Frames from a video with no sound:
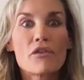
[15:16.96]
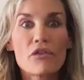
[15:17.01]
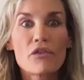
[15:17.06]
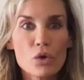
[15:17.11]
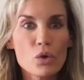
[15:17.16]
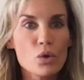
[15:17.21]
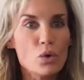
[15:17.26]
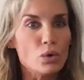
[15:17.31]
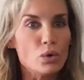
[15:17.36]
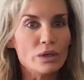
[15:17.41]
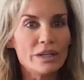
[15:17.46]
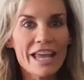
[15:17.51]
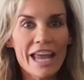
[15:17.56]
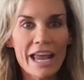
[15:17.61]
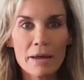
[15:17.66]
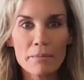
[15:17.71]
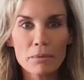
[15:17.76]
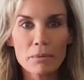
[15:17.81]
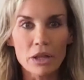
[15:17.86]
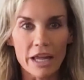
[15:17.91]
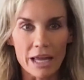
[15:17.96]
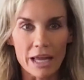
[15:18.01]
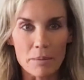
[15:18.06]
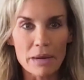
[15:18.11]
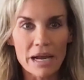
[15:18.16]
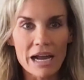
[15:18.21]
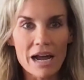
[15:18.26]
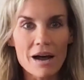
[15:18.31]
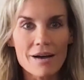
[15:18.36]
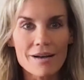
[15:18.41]
food, gambling,
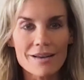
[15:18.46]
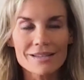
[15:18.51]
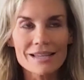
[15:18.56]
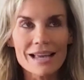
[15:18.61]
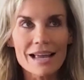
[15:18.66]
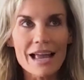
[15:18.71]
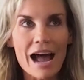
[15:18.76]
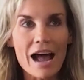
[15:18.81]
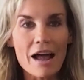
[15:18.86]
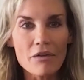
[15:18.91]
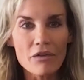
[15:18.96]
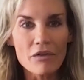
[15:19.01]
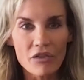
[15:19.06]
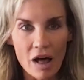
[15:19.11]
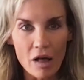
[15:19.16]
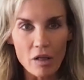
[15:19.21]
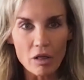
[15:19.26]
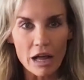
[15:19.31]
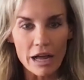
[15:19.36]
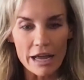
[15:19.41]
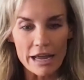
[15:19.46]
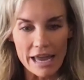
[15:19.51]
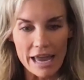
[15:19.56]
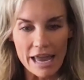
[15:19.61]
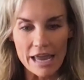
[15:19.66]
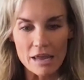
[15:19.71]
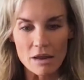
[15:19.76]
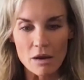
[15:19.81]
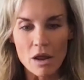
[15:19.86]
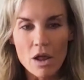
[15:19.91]
because I felt like
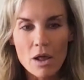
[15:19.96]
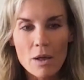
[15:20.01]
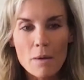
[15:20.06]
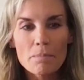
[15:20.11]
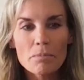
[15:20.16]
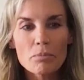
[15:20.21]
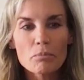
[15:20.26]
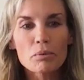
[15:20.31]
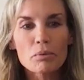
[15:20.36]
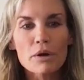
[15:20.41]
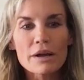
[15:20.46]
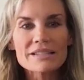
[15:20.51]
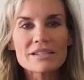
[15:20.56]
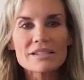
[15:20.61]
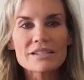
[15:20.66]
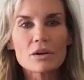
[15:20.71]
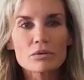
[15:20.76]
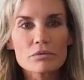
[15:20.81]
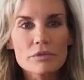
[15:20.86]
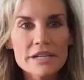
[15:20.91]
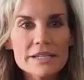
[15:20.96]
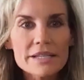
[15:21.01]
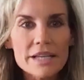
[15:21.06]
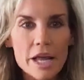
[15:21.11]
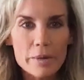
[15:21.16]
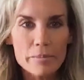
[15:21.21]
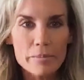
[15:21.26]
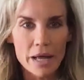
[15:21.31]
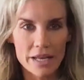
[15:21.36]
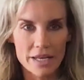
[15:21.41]
it pressed a
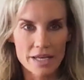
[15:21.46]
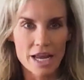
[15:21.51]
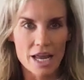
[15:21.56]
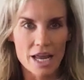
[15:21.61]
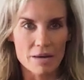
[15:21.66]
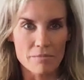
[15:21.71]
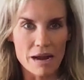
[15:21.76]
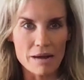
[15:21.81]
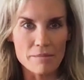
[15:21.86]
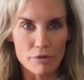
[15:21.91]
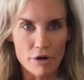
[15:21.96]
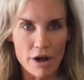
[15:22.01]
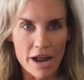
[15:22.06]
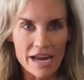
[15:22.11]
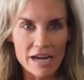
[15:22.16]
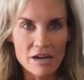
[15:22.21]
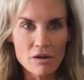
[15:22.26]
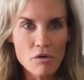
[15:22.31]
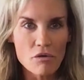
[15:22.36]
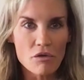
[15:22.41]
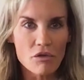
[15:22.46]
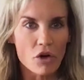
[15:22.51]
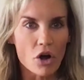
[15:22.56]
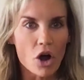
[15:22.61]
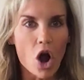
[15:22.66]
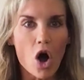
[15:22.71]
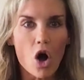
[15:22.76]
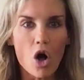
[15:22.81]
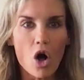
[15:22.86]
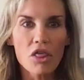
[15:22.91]
reset button in my brain
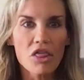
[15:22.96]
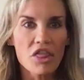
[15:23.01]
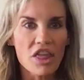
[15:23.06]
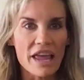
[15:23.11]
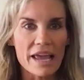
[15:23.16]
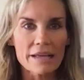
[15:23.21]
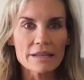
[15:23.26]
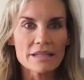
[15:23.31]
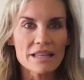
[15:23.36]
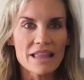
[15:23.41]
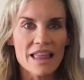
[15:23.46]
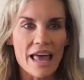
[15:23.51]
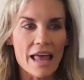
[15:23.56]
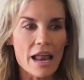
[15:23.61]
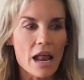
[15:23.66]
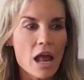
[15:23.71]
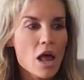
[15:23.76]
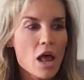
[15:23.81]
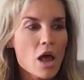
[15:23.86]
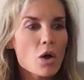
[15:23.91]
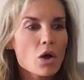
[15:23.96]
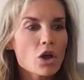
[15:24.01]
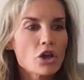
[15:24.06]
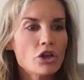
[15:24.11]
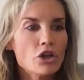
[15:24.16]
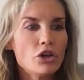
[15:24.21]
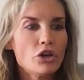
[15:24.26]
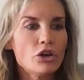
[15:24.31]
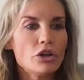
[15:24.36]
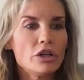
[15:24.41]
for all things that
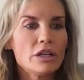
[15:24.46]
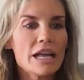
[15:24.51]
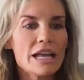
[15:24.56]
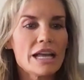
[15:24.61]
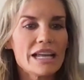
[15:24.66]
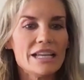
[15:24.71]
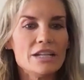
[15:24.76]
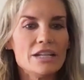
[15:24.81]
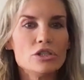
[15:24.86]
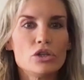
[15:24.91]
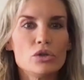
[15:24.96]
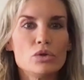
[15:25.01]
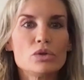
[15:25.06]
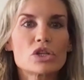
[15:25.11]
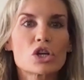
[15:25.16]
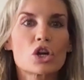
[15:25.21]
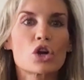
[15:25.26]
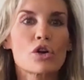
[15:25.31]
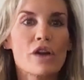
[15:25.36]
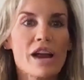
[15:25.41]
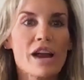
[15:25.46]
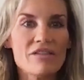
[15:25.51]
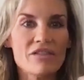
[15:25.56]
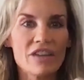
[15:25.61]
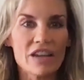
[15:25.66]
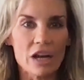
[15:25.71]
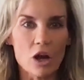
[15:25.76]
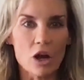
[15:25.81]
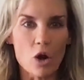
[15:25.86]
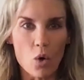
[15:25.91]
could induce
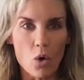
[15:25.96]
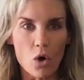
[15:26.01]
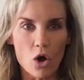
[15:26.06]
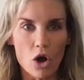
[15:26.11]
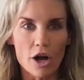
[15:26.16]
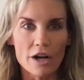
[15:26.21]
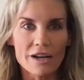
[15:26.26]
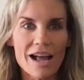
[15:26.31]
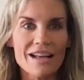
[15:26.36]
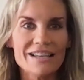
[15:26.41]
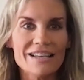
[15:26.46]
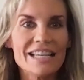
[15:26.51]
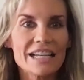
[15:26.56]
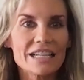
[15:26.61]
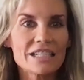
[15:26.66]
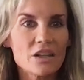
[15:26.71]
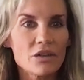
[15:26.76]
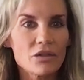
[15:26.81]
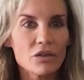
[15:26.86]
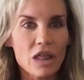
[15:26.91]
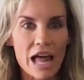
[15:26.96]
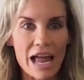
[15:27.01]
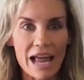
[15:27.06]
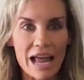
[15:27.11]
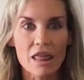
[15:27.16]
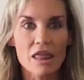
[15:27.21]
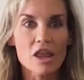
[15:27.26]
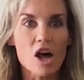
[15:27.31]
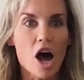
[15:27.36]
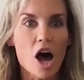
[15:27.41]
craving or addictive like
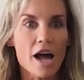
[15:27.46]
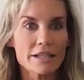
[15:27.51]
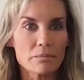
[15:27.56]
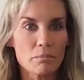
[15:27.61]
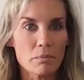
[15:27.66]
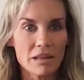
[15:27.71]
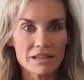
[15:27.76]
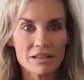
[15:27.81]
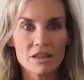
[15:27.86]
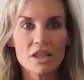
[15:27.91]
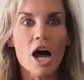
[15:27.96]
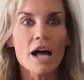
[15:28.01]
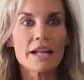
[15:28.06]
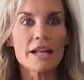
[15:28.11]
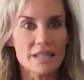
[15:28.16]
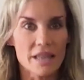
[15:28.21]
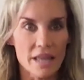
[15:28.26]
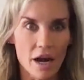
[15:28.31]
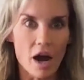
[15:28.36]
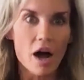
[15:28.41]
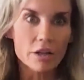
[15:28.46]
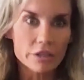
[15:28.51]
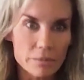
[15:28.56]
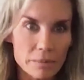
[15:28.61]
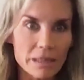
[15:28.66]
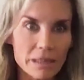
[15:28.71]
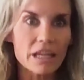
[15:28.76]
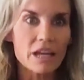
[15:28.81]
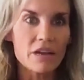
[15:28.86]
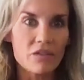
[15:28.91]
thoughts that
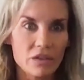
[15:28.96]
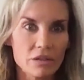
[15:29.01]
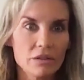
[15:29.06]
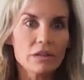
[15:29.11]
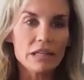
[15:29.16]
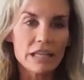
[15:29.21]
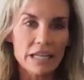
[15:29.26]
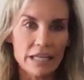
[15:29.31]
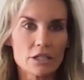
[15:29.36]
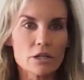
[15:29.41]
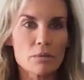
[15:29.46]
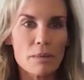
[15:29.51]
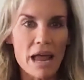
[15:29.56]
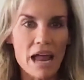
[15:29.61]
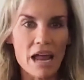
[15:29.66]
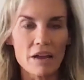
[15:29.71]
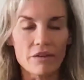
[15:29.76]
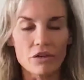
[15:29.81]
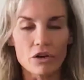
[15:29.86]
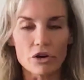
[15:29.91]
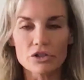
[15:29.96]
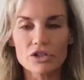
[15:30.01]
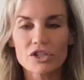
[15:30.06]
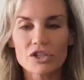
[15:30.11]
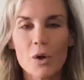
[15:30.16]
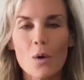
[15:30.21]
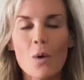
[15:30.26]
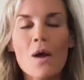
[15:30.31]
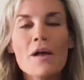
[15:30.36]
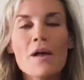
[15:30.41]
ultimately lead to behaviors.
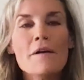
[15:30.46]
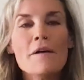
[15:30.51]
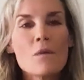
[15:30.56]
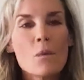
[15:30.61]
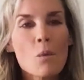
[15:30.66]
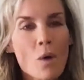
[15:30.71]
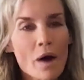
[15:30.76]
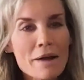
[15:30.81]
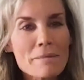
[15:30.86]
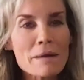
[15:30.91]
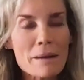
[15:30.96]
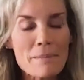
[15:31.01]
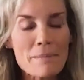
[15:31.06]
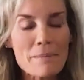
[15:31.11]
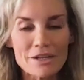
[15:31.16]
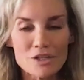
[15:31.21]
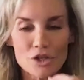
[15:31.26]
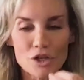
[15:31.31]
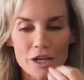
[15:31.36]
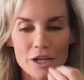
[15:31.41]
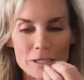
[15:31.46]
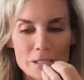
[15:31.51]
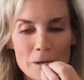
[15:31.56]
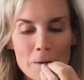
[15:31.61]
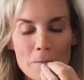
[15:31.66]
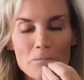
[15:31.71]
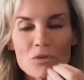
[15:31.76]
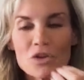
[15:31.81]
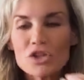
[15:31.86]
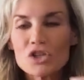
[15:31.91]
So one of my patients,
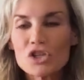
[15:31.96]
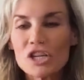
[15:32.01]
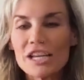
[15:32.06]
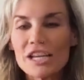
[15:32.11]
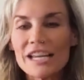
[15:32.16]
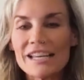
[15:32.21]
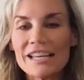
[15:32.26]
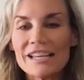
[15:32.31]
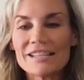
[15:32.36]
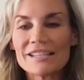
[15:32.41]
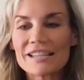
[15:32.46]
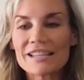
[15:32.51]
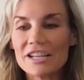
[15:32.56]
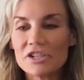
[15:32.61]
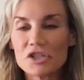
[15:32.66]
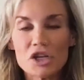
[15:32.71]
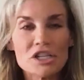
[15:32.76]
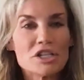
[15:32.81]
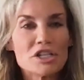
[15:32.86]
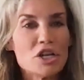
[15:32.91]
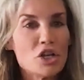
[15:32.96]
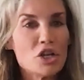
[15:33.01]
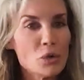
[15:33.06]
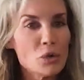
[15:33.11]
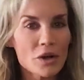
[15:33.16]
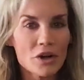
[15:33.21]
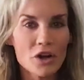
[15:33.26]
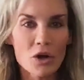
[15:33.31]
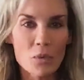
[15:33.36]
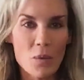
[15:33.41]
she's new
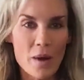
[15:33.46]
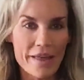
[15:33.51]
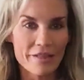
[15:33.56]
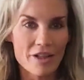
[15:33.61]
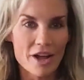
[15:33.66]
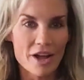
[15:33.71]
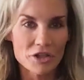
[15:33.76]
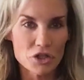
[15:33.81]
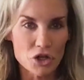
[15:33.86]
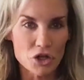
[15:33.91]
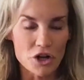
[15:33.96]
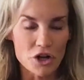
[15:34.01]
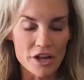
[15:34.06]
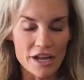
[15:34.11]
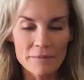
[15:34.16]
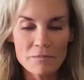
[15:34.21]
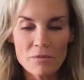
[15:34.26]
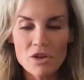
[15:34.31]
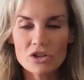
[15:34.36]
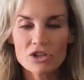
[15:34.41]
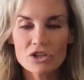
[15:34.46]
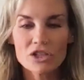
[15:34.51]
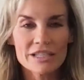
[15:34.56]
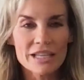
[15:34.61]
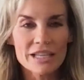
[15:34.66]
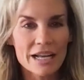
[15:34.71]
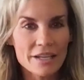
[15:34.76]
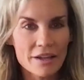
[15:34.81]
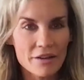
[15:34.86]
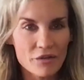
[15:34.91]
on her weight loss journey. She
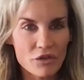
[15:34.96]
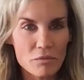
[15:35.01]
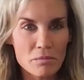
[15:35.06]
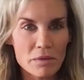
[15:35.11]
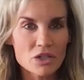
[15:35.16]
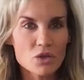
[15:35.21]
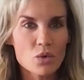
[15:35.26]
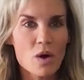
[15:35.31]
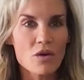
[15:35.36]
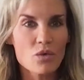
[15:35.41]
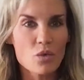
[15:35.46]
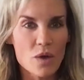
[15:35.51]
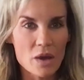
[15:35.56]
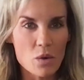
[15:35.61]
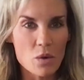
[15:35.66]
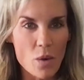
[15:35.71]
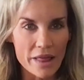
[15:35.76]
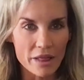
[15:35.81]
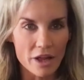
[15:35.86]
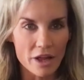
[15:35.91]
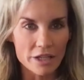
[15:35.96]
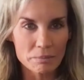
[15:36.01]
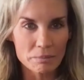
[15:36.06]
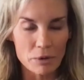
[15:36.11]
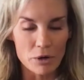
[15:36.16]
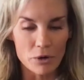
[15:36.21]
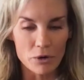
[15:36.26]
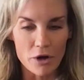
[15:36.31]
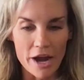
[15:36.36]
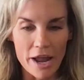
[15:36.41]
signed up for my 12-week weight loss
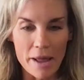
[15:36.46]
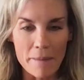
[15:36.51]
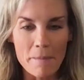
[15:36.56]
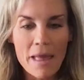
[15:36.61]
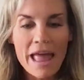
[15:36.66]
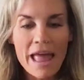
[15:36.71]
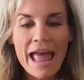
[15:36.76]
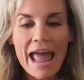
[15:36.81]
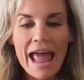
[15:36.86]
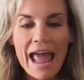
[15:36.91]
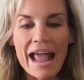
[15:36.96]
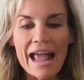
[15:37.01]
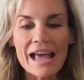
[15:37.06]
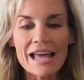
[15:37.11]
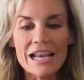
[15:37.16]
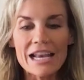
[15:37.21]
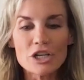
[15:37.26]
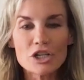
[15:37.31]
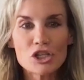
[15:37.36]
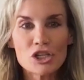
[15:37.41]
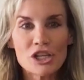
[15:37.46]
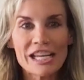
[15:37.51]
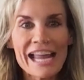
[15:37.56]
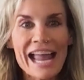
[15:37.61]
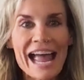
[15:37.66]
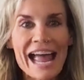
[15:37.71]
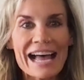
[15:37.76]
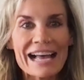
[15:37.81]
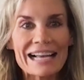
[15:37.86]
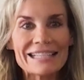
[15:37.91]
program, and she
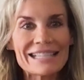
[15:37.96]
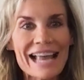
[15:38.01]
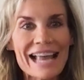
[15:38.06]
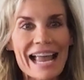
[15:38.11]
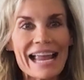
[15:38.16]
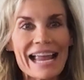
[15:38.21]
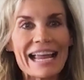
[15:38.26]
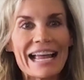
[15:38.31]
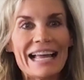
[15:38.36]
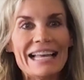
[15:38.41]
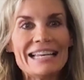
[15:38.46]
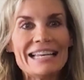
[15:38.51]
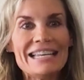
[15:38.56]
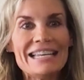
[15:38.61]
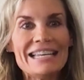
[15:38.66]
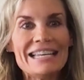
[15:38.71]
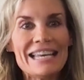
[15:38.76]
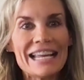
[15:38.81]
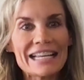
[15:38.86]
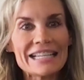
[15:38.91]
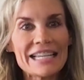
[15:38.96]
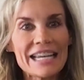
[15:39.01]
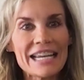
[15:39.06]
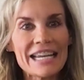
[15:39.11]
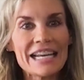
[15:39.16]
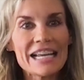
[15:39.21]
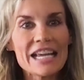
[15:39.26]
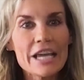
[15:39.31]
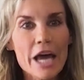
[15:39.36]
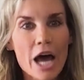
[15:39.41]
has a
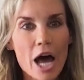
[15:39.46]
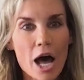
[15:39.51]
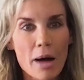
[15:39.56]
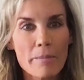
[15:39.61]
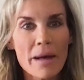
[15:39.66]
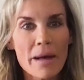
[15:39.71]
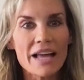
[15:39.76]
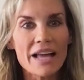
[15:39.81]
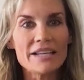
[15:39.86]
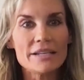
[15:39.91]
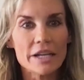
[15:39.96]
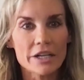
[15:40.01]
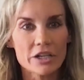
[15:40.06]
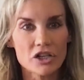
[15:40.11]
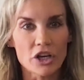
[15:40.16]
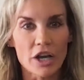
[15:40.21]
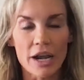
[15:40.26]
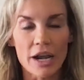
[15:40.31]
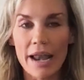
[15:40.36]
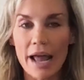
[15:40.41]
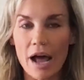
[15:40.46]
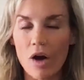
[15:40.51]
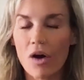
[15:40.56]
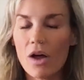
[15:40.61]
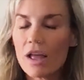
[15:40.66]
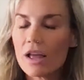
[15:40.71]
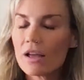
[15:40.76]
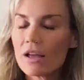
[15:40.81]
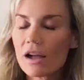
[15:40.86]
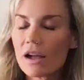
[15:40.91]
nicotine gum addiction. Now,